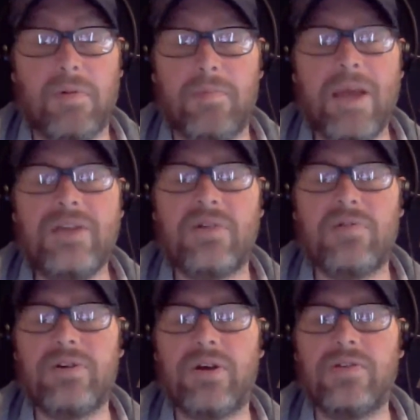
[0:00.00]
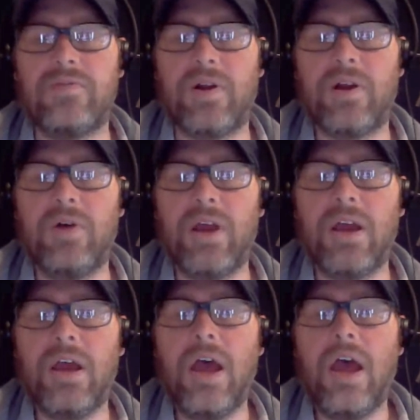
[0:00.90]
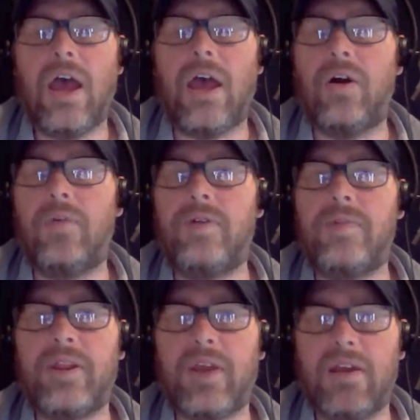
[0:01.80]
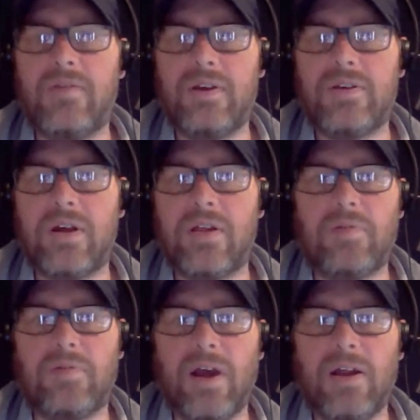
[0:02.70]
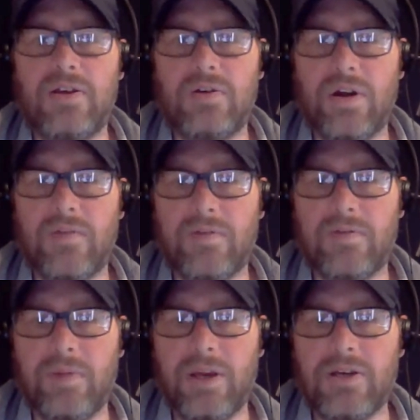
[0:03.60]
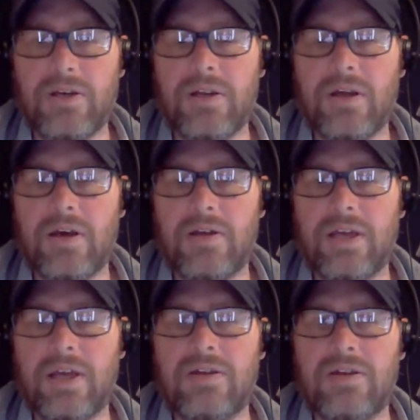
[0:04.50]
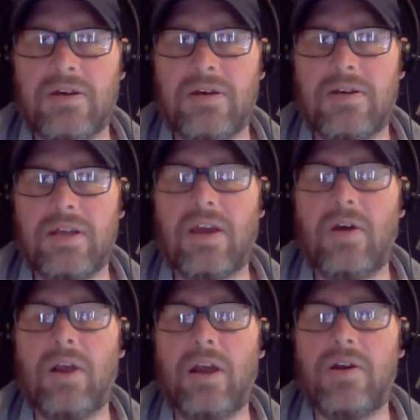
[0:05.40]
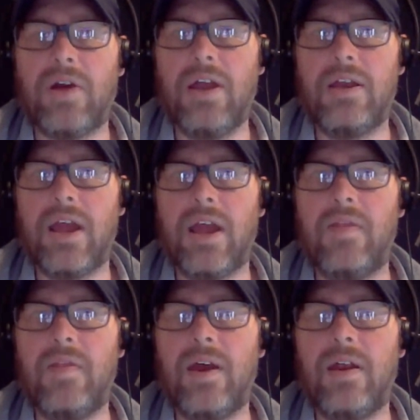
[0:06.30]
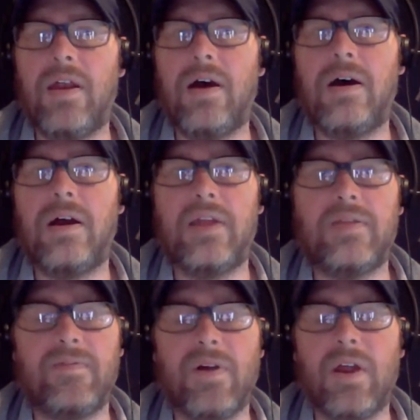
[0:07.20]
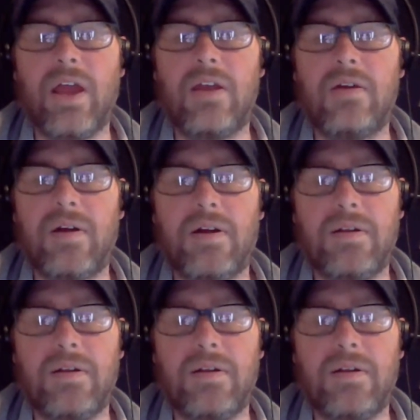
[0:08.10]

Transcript: amazing results very quick. And hopefully by the end of this, I'll have provided you enough information to get going on your end. And then at the very end